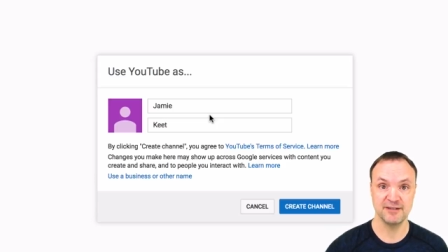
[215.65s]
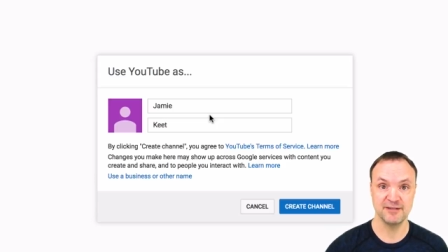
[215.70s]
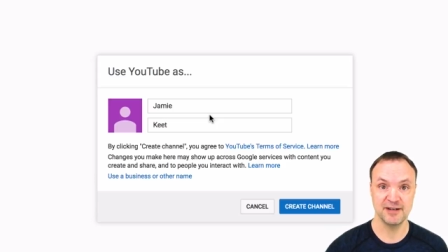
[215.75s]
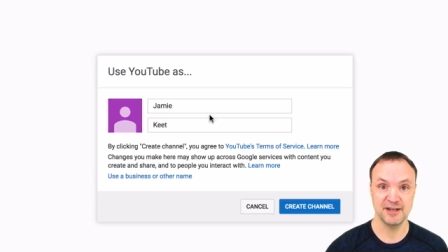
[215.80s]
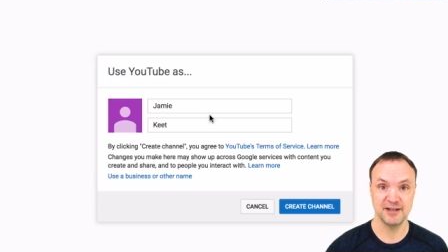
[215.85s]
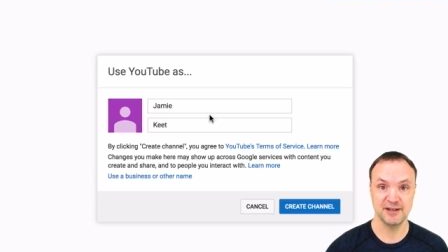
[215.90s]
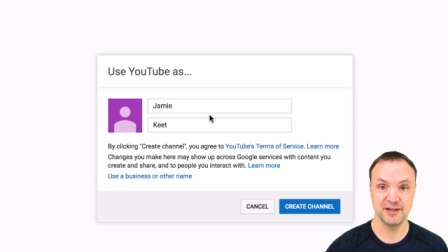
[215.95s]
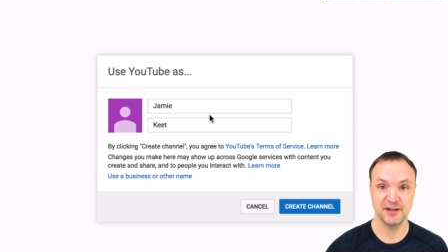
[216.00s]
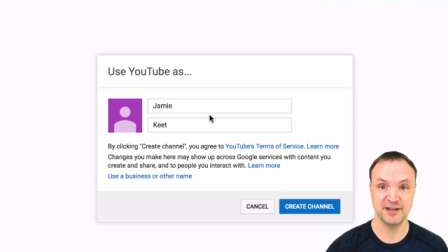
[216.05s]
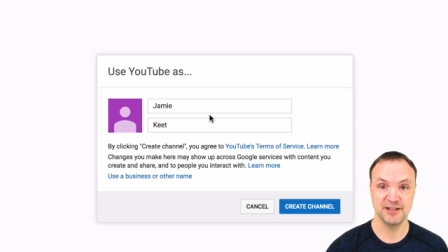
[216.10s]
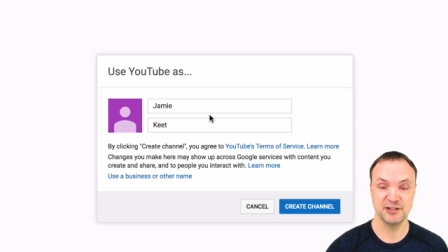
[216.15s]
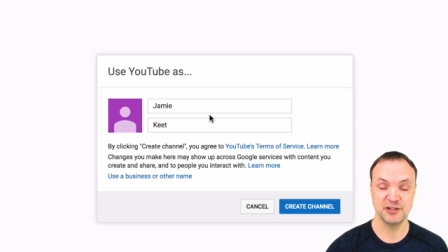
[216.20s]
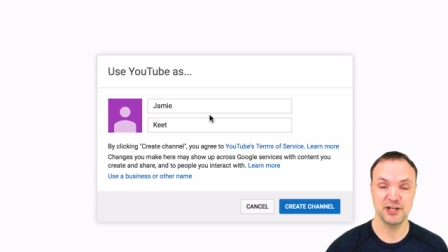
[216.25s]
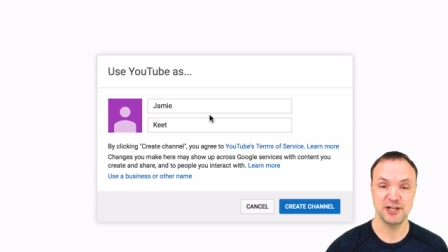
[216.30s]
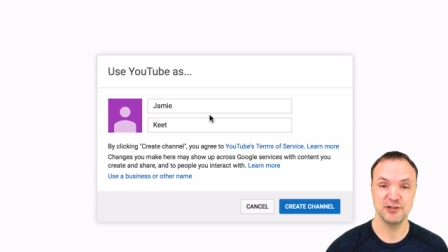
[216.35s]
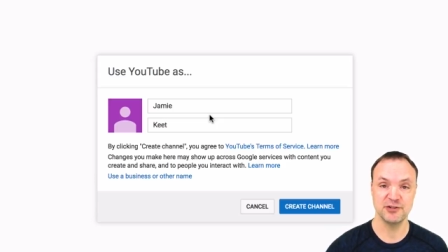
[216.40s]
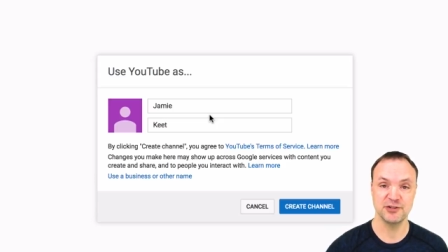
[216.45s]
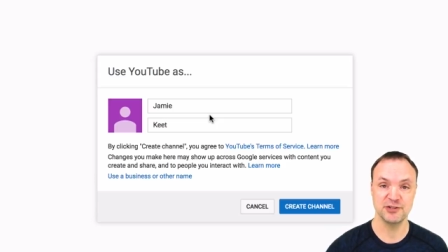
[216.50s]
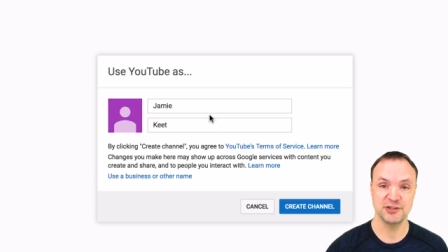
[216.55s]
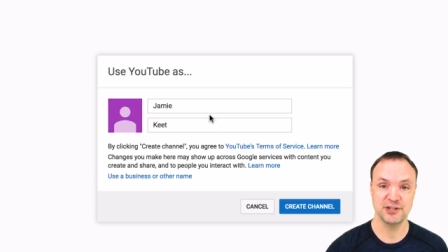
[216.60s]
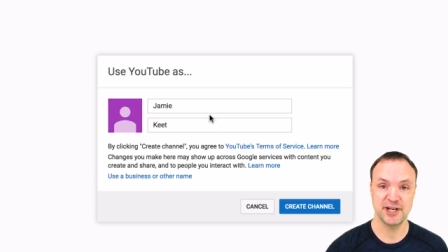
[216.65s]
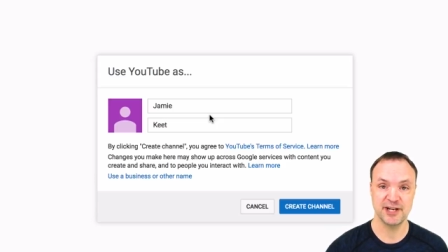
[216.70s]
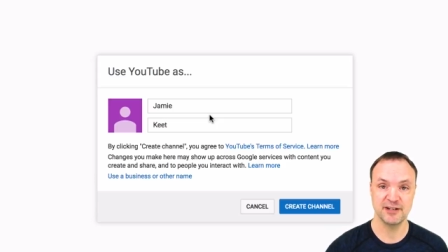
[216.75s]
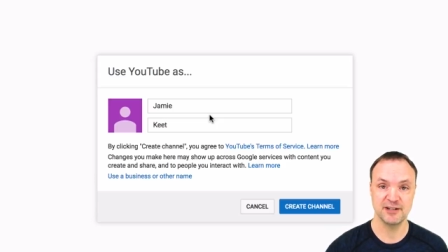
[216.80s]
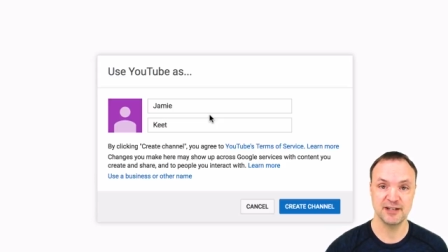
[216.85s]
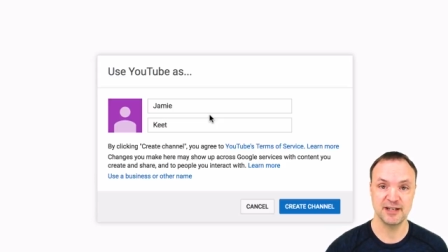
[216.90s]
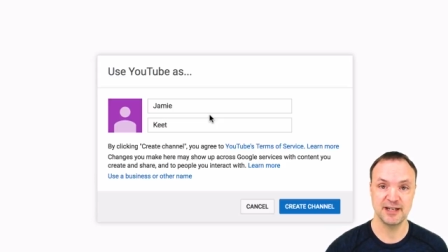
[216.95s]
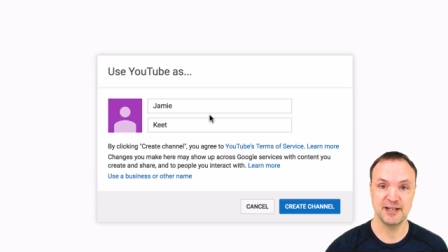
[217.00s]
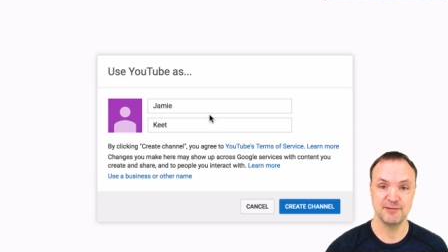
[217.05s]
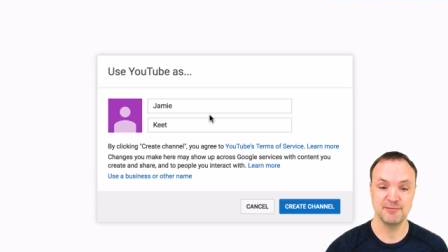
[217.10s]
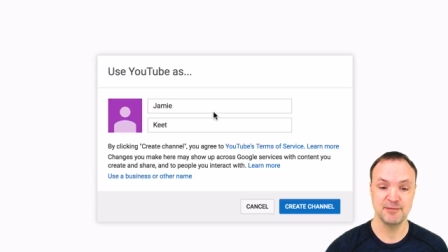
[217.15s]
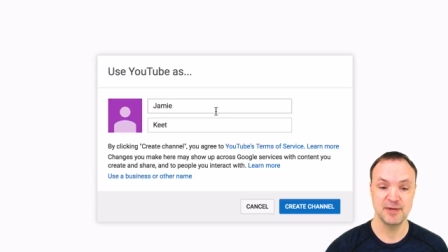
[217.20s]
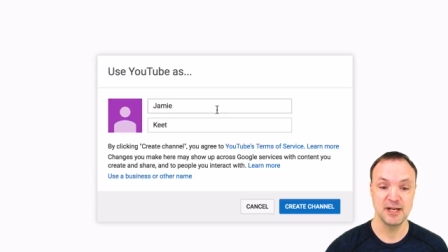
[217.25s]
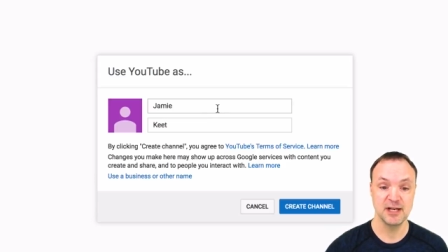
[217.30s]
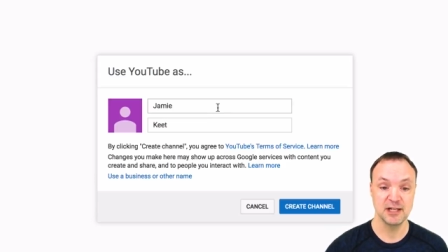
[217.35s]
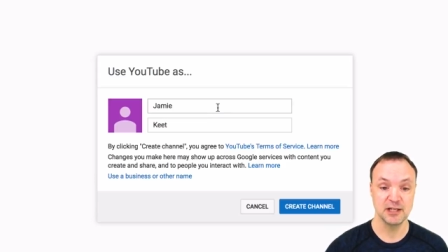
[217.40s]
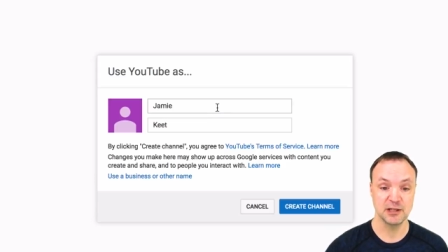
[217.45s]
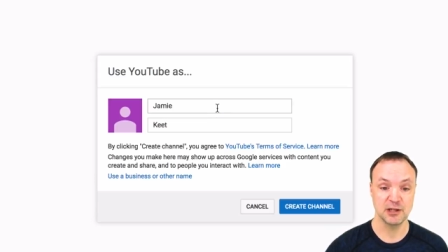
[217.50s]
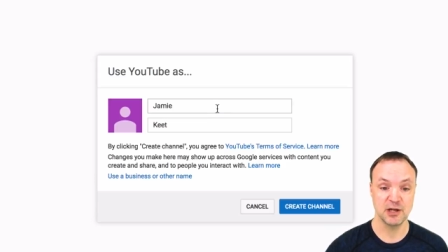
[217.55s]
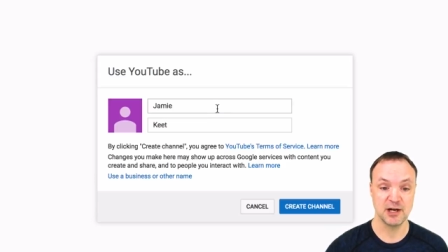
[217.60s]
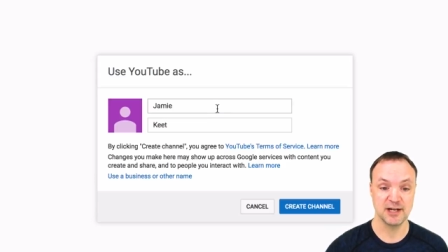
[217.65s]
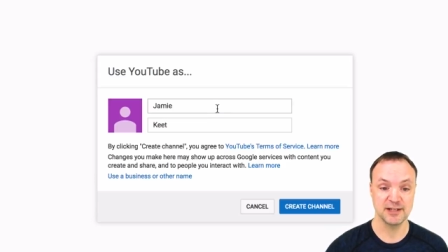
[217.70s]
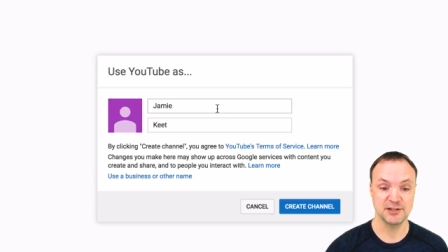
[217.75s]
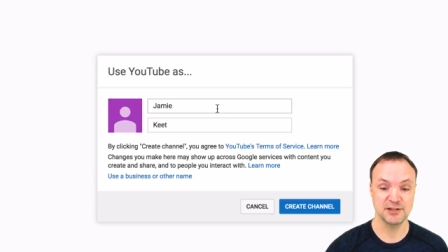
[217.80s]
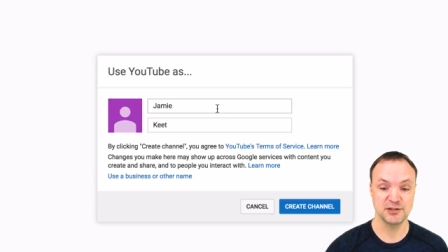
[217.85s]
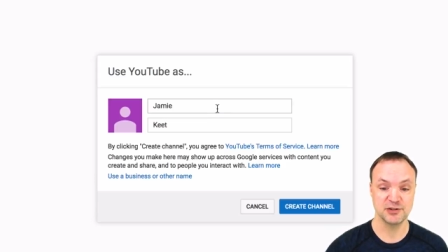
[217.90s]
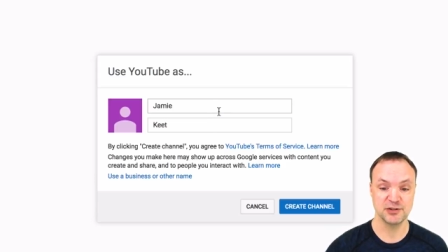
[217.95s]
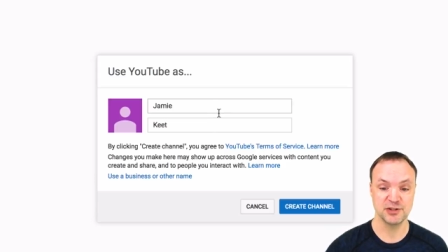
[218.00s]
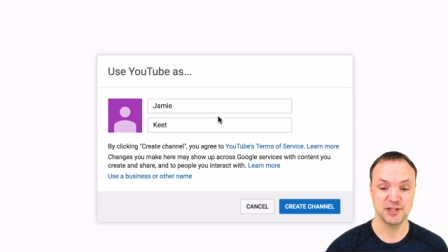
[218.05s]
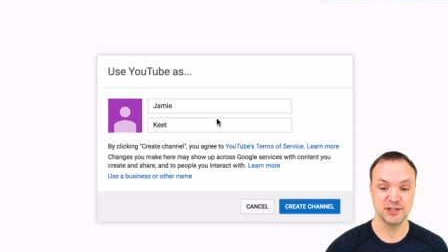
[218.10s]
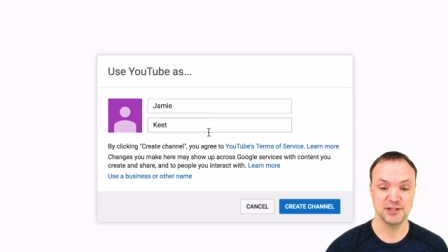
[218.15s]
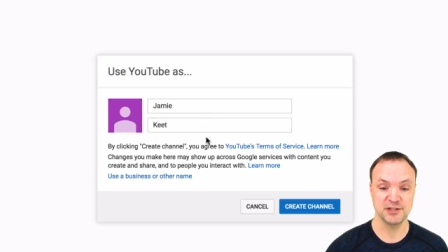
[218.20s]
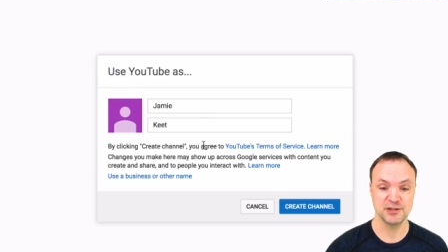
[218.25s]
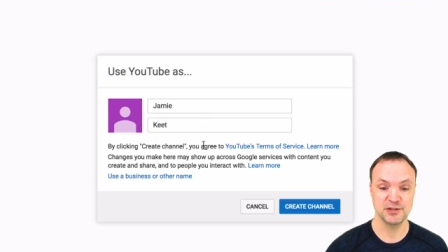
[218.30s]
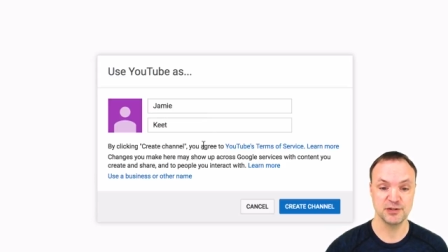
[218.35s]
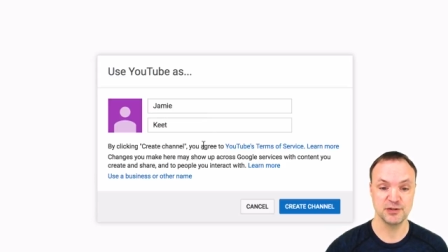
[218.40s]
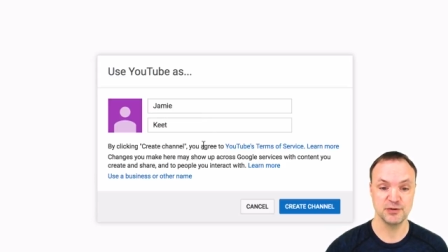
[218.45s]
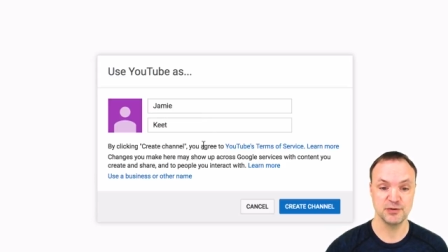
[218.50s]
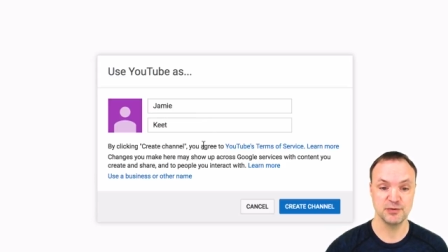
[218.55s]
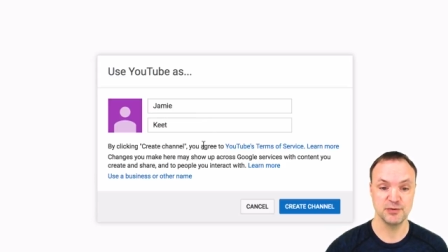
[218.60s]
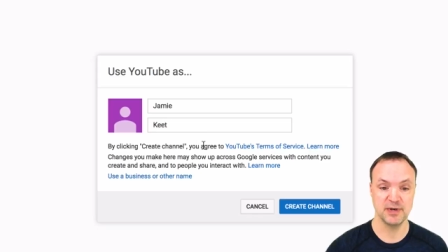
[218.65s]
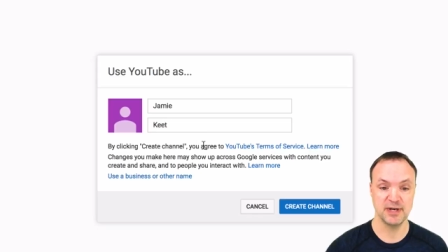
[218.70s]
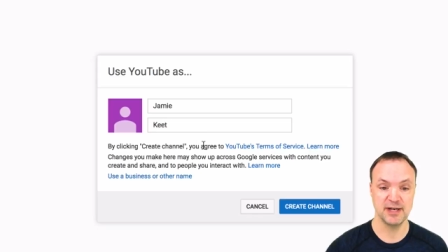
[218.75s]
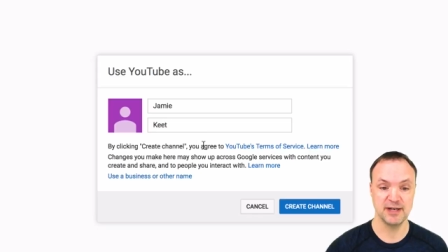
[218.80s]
going to change your channel name lots, just to